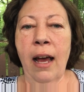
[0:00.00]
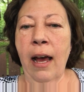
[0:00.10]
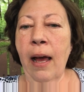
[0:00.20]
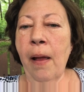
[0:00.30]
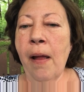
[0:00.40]

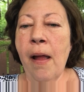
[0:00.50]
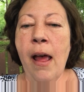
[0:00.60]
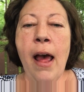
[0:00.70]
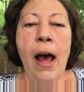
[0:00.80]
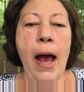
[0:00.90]

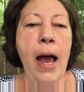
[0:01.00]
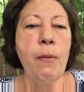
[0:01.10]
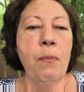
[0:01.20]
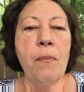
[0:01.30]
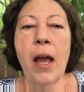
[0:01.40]

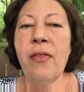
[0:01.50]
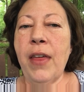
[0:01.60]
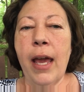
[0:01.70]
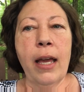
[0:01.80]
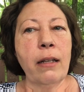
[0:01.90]

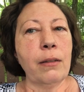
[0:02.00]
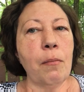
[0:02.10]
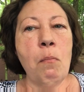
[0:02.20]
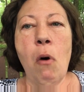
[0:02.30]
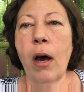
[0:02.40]
They
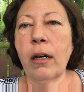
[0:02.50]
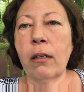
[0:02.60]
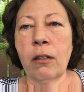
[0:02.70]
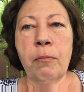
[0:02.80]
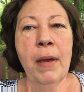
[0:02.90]

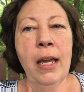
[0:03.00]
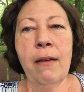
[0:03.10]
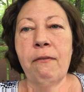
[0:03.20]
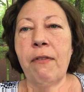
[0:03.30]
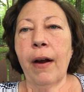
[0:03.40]
monitored
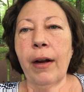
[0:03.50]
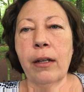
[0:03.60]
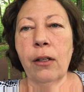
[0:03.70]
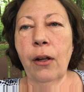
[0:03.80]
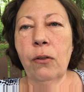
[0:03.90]
me very
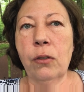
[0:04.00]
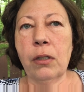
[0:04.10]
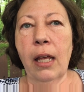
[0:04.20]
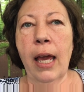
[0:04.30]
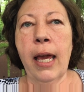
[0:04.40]

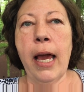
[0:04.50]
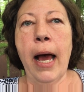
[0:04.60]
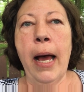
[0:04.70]
closely.